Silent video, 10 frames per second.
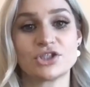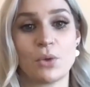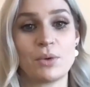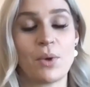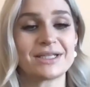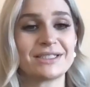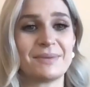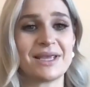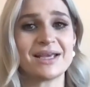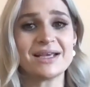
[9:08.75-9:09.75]
So we want it to
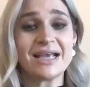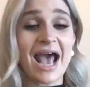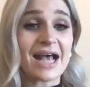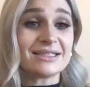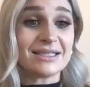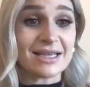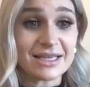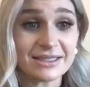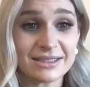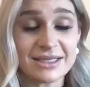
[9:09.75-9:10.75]
be as
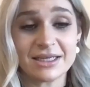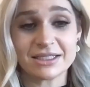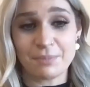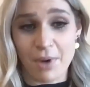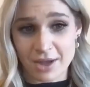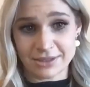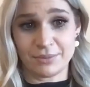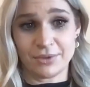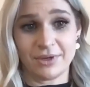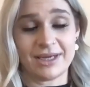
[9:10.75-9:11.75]
easy as possible.